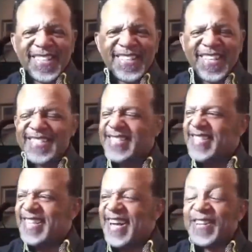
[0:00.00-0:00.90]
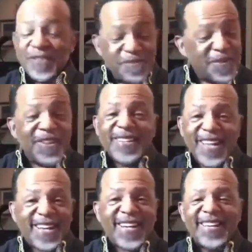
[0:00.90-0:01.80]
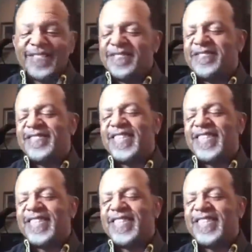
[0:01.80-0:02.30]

that uh, I grew up around that kind of